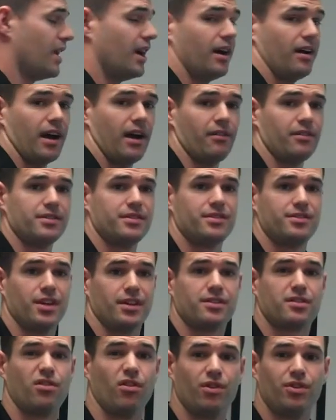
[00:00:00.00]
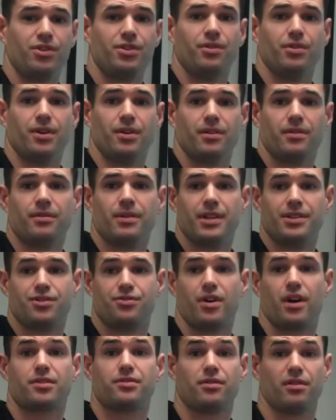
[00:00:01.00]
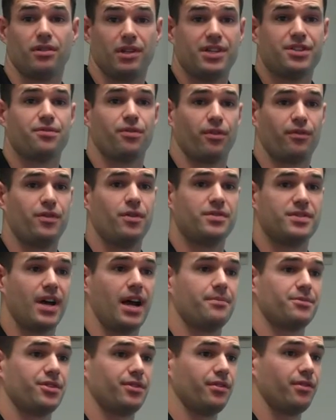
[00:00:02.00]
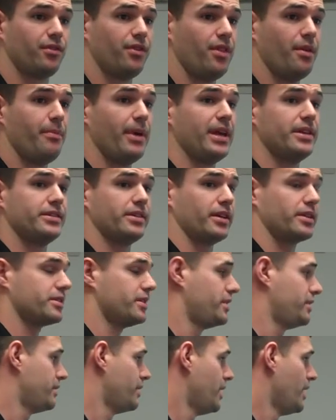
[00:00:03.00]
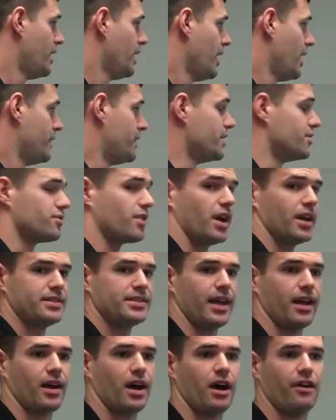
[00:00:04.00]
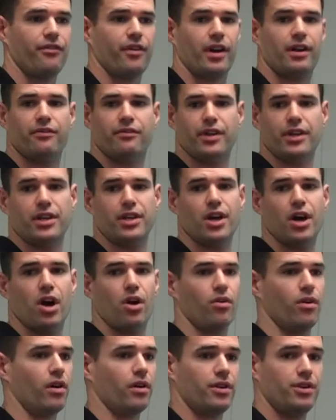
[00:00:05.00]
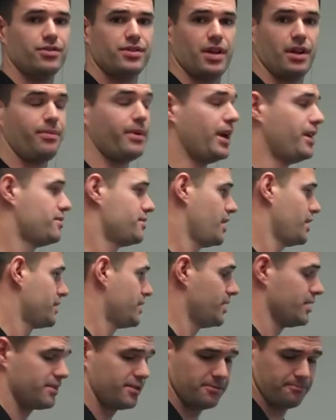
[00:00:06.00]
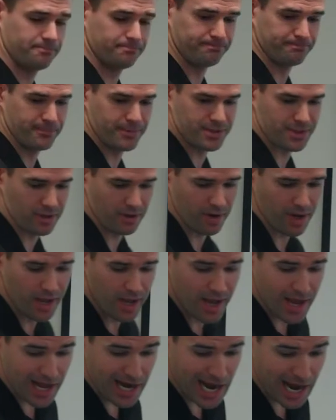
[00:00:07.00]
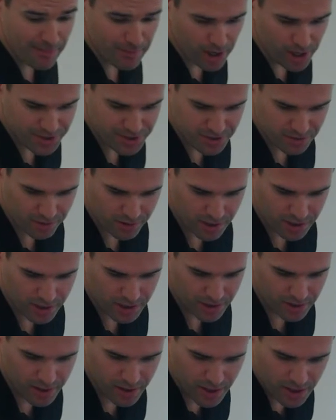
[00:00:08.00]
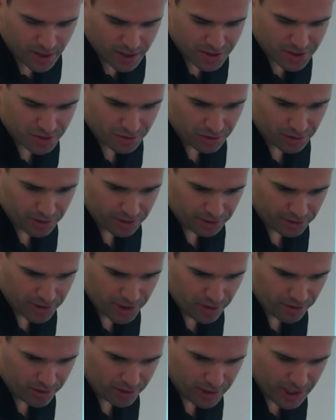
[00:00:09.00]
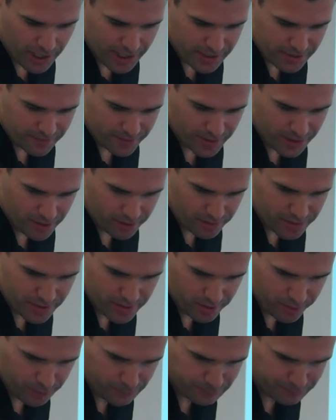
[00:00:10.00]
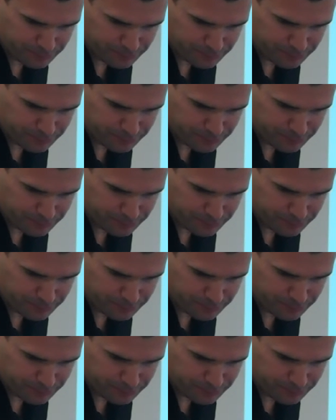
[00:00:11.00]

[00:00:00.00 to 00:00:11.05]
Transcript: uh, I would suggest going to an instructor at least for a few times and learning the basics, and then trying to take off on a video or using a page like this. So, and I'm also going to do a little yoga-lates video too.